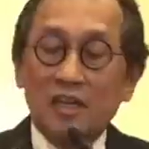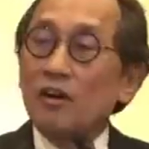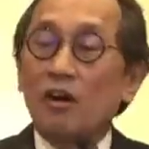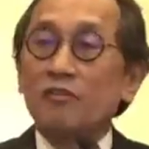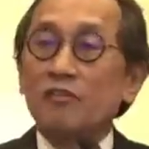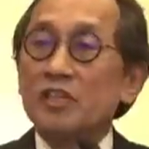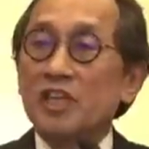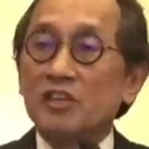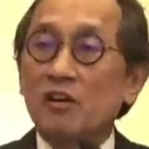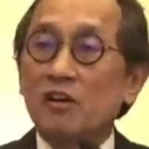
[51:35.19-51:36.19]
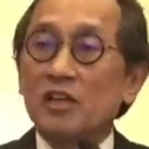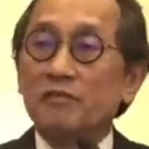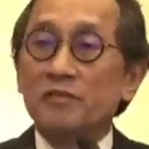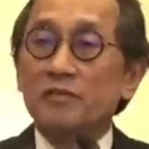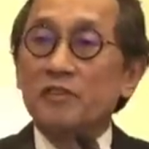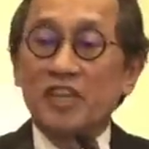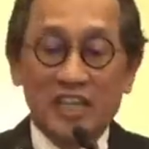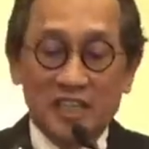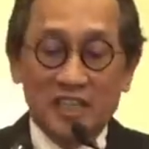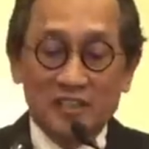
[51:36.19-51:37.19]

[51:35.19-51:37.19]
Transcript: often did not live to regret it.